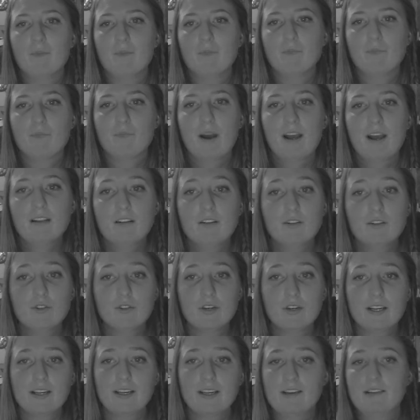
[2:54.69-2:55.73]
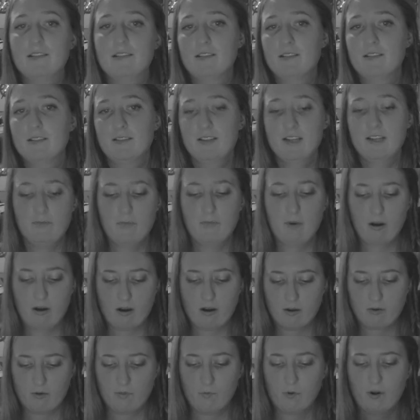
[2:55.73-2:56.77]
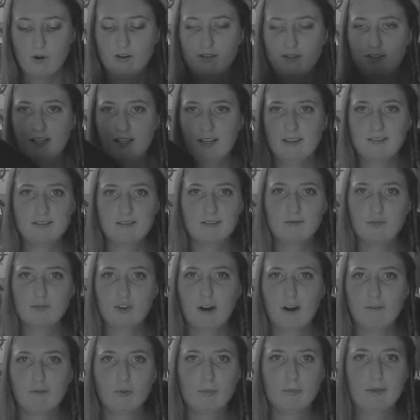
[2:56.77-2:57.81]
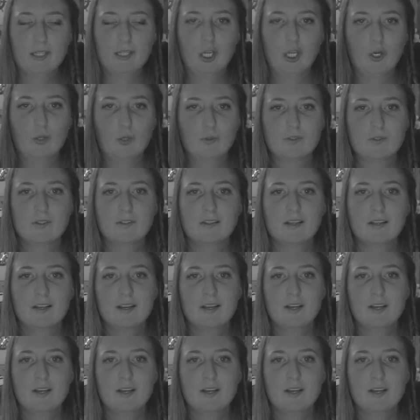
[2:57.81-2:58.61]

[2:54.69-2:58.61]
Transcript: my little trick is to sleep on one of these travel pillows.